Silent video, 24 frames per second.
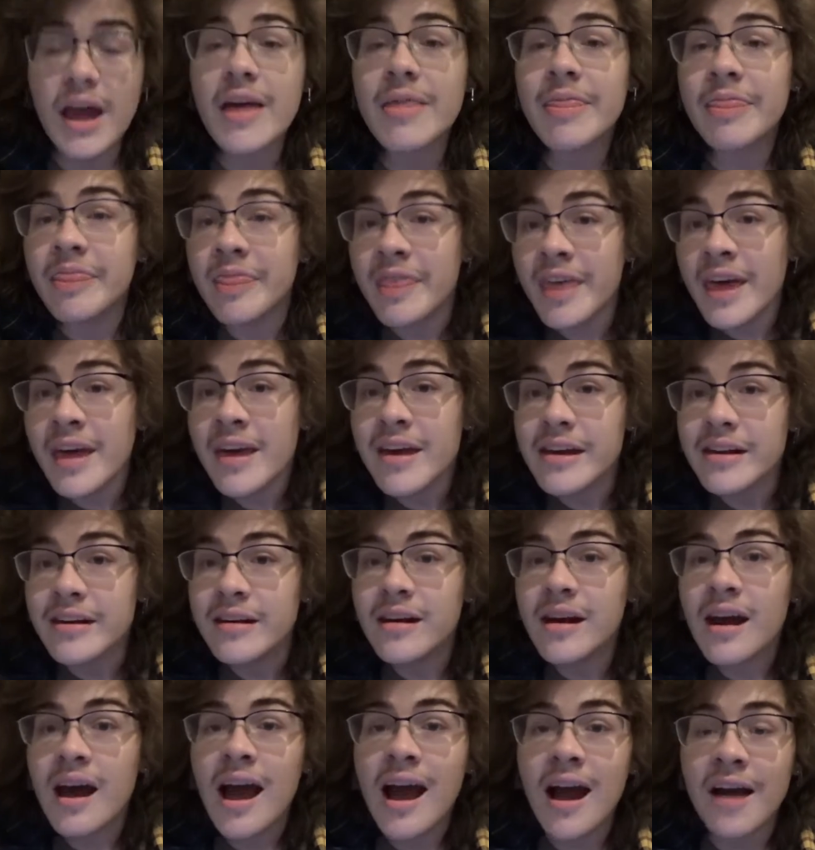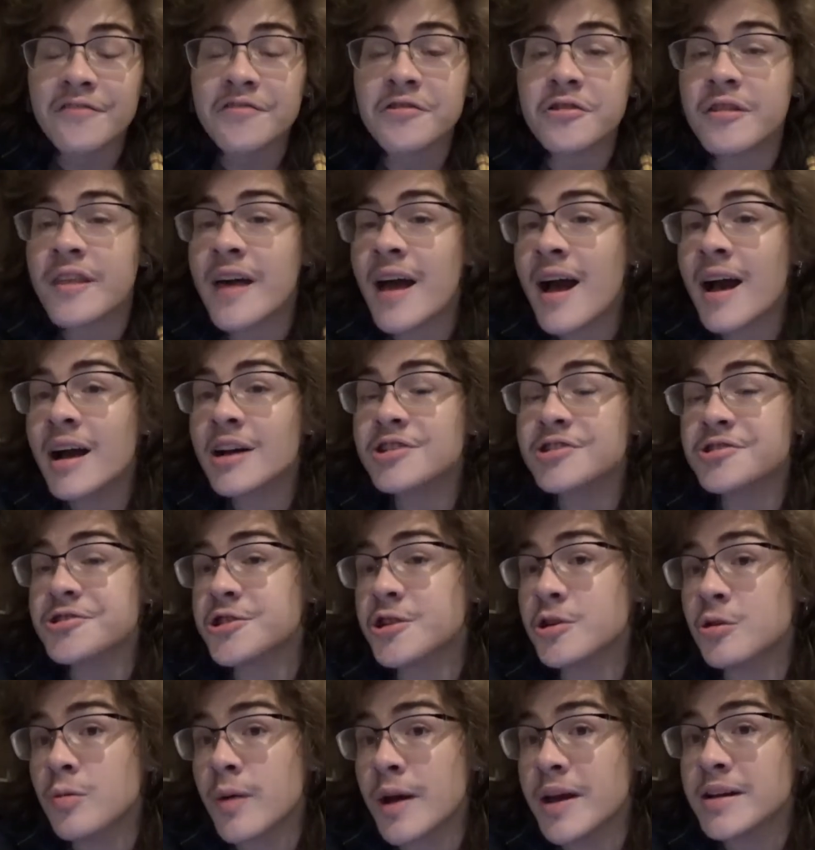And then, after that,
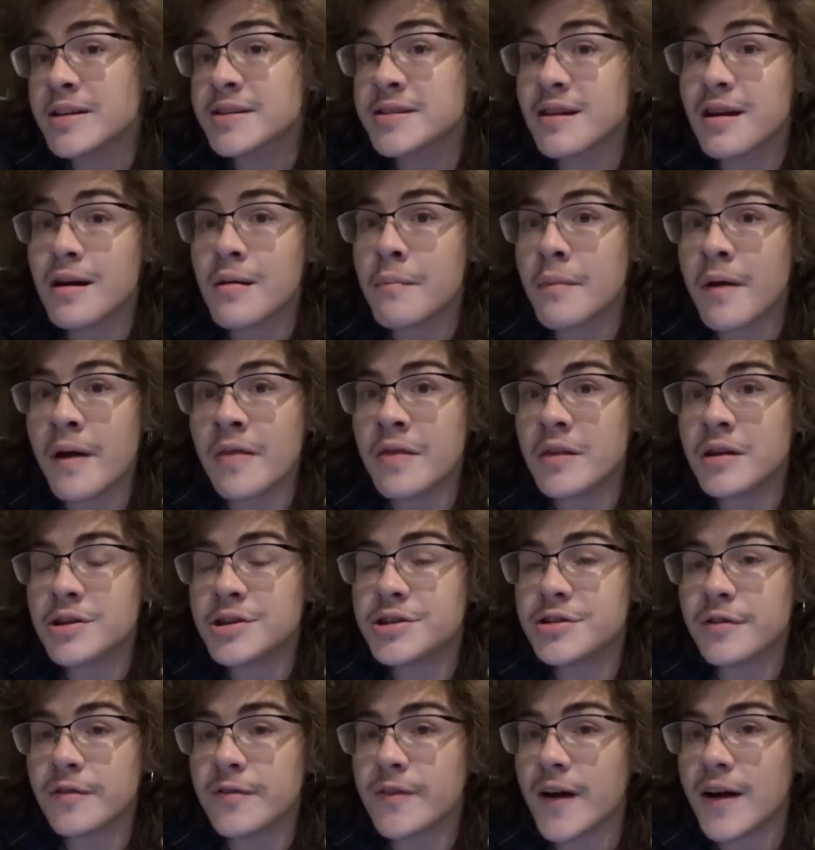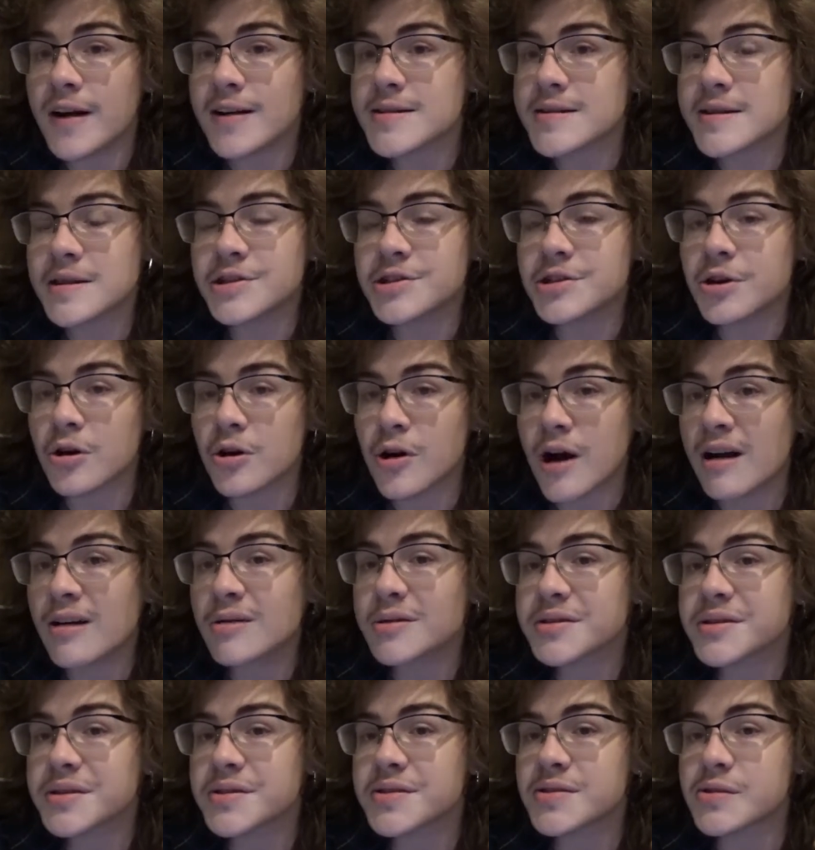she wakes up and then she finds that her
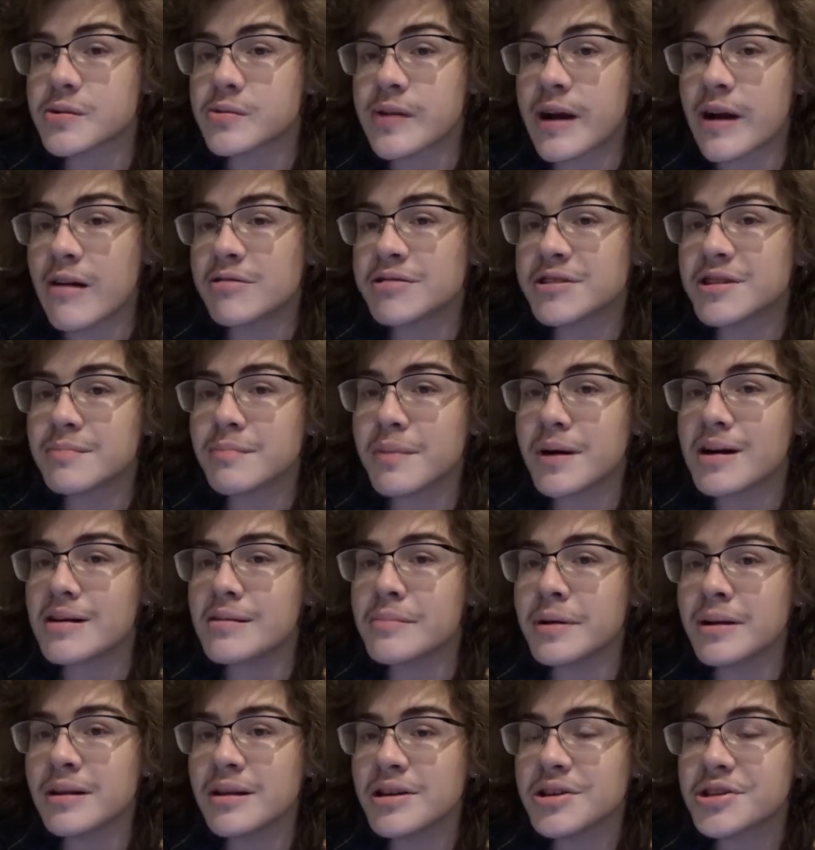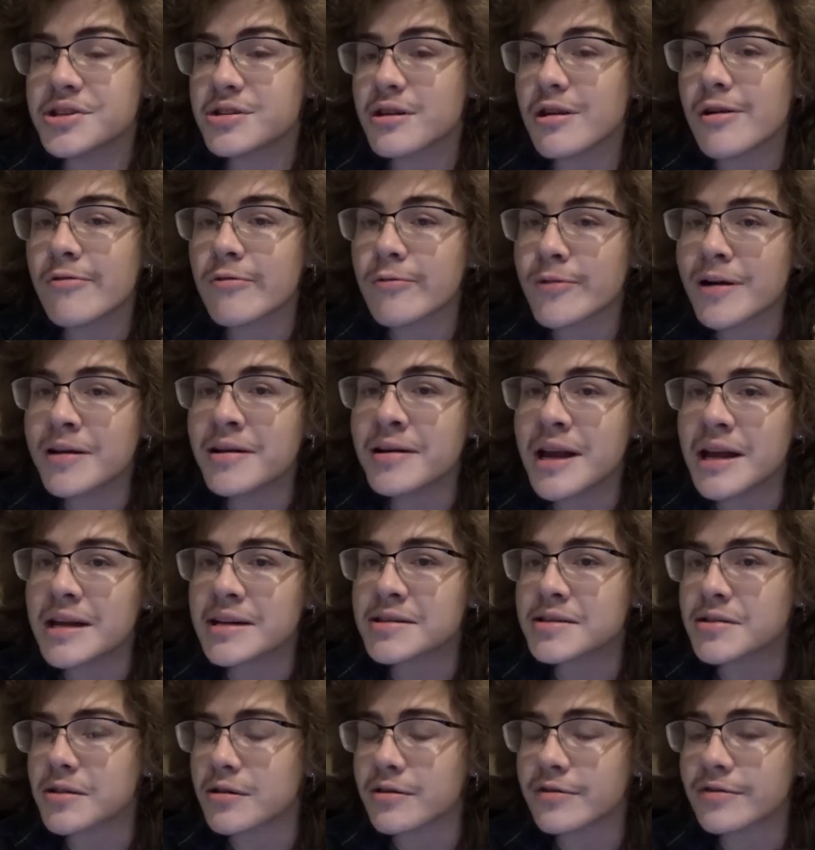house is surrounded by a militia of
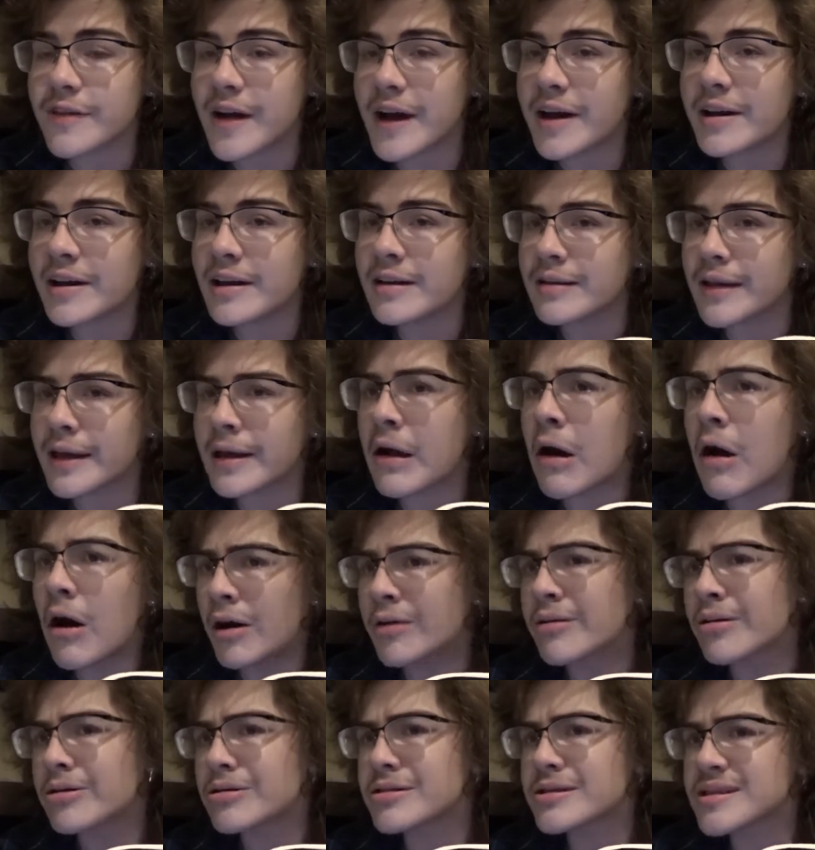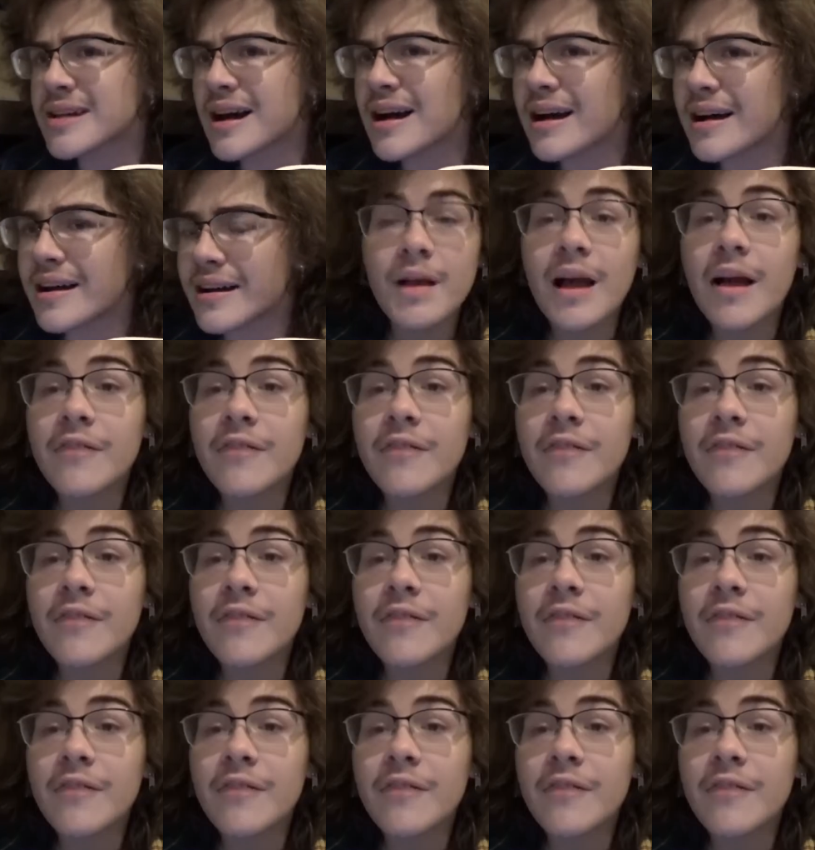rednecks that are fighting, like, on her side.